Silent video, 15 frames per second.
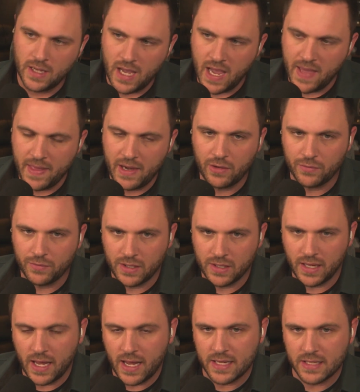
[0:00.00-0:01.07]
And they don't
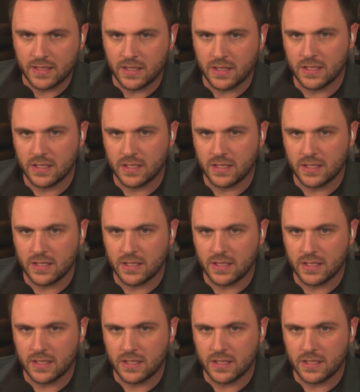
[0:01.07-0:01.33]
realize that the